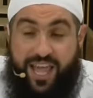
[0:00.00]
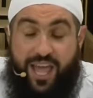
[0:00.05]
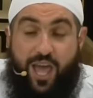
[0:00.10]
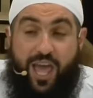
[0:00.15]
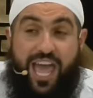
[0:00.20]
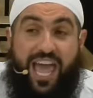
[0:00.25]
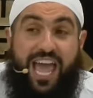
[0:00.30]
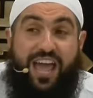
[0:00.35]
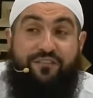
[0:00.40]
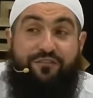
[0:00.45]

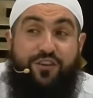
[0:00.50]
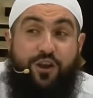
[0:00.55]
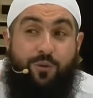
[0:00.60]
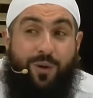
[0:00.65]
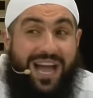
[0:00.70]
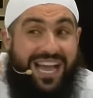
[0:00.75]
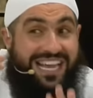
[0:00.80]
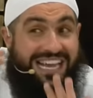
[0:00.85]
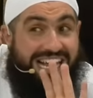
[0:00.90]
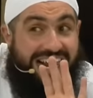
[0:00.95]

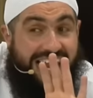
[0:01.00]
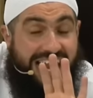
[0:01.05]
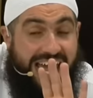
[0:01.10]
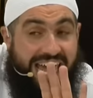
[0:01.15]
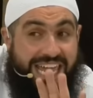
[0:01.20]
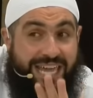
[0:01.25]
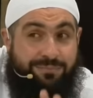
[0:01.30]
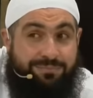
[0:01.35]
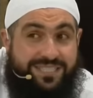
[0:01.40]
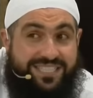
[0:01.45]
Everyone
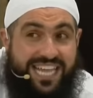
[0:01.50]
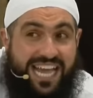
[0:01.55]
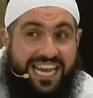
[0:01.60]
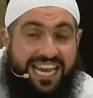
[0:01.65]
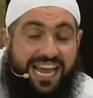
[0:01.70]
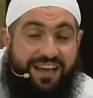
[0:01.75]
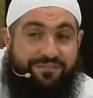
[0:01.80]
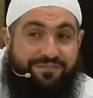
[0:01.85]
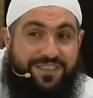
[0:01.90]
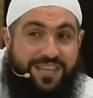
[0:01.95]
claims they
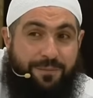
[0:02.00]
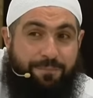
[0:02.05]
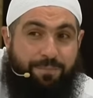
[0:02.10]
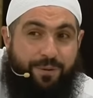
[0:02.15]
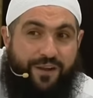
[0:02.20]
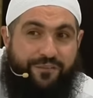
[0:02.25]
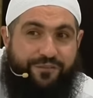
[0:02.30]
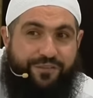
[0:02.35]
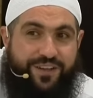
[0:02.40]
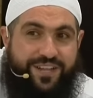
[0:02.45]
love the
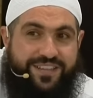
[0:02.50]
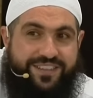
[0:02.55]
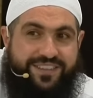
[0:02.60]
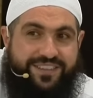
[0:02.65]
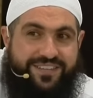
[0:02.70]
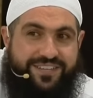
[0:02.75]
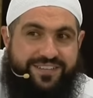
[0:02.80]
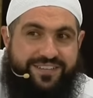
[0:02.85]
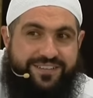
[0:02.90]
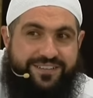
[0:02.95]
Prophet,
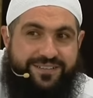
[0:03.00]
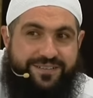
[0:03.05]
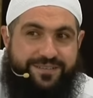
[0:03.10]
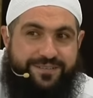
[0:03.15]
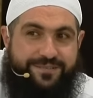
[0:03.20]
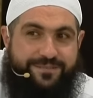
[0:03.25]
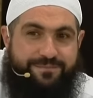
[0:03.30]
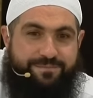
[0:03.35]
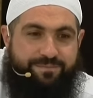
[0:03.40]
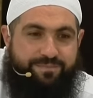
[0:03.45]

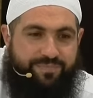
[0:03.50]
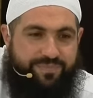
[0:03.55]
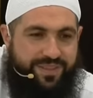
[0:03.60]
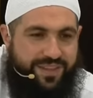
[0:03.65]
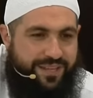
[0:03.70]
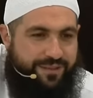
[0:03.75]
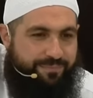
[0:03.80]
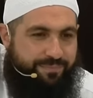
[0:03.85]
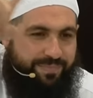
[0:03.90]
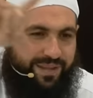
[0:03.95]

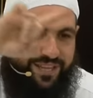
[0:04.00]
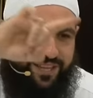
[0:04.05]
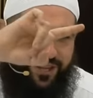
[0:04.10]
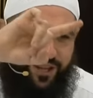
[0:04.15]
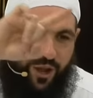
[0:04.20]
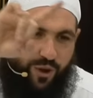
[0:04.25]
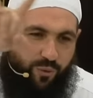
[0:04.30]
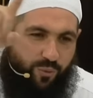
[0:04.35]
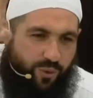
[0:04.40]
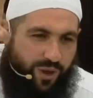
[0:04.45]
but
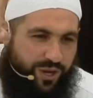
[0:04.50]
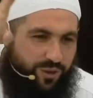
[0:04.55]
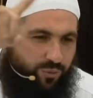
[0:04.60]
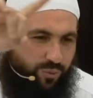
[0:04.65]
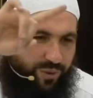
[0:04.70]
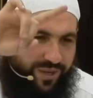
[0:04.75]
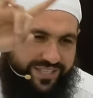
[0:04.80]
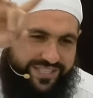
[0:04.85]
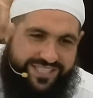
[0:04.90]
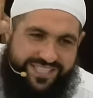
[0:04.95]
no one
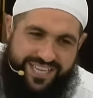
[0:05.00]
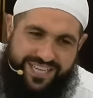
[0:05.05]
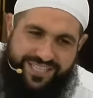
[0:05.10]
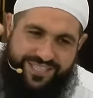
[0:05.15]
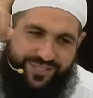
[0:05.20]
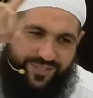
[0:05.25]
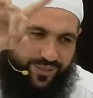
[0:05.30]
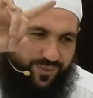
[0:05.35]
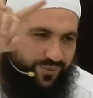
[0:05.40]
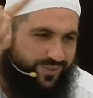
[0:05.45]
wants his
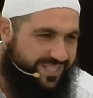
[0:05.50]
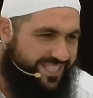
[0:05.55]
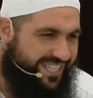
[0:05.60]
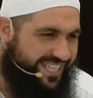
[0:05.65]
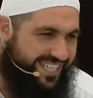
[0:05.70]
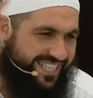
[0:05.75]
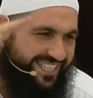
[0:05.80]
sunnah.